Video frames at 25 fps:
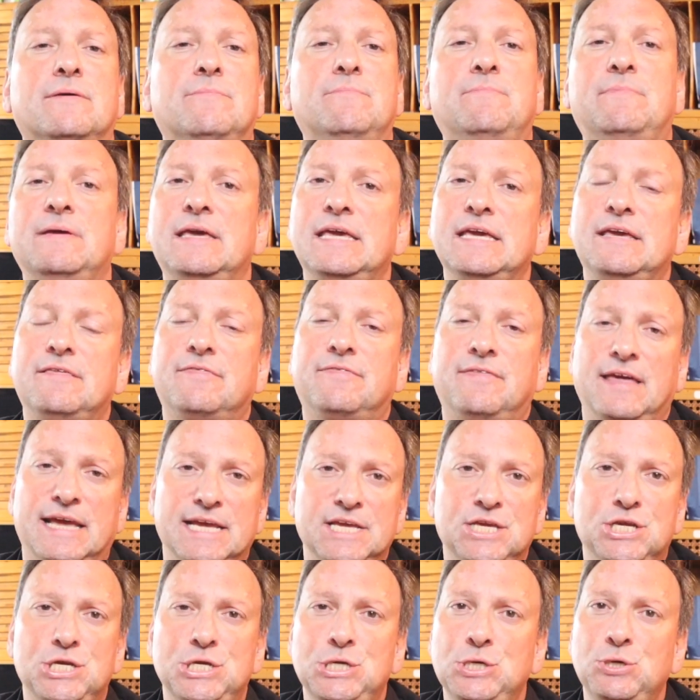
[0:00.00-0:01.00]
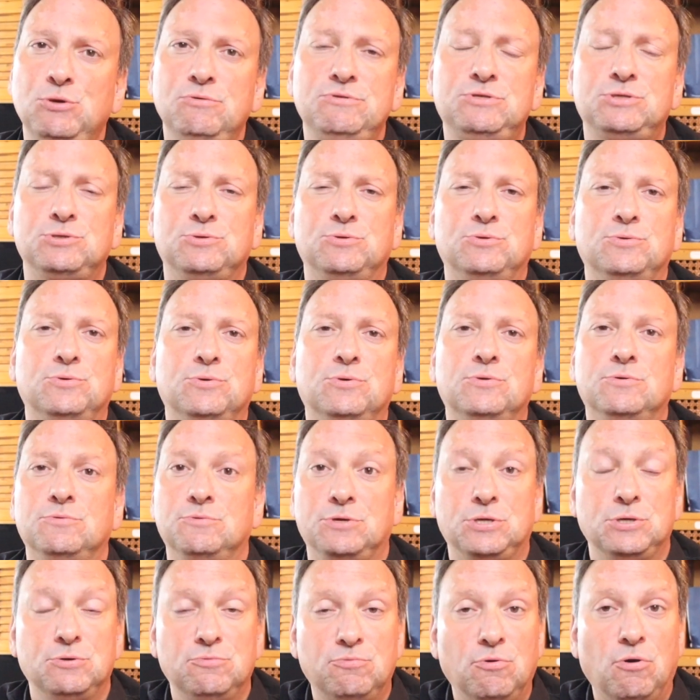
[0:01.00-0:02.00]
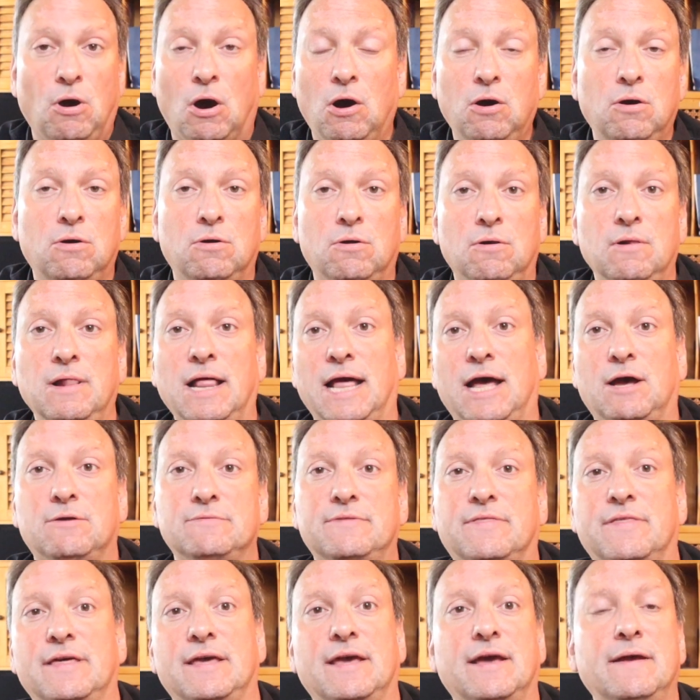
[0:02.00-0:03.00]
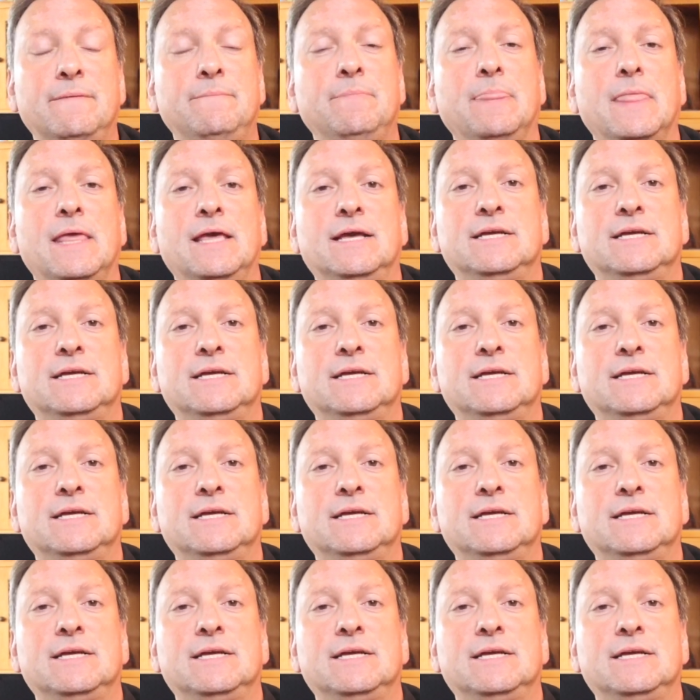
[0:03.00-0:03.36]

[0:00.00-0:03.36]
a big thank you to you all out there,